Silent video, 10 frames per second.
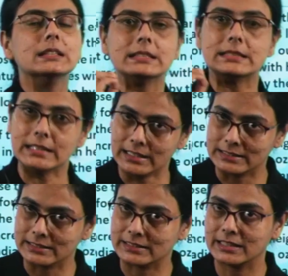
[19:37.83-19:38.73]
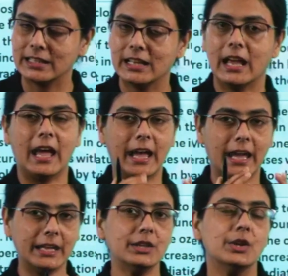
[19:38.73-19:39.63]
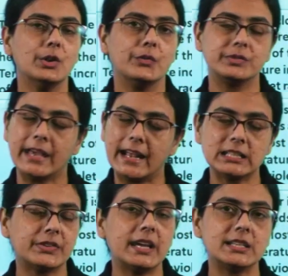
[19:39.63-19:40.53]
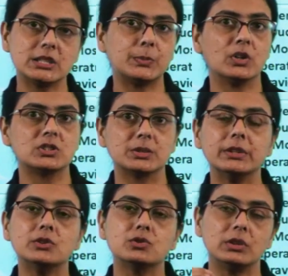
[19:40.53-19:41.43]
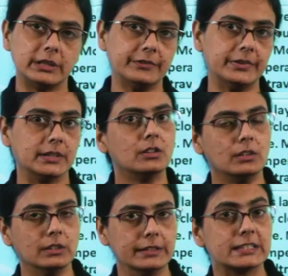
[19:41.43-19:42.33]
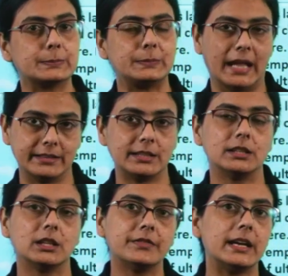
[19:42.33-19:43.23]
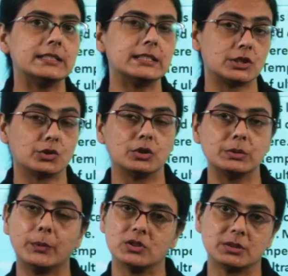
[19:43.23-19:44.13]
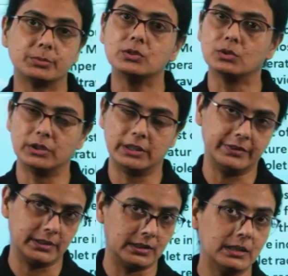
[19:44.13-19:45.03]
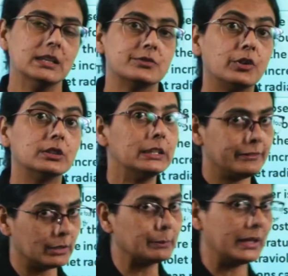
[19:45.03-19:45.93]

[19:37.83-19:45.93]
sun and that's why it is possible to live here on this planet. Otherwise, it is not possible to live here for the living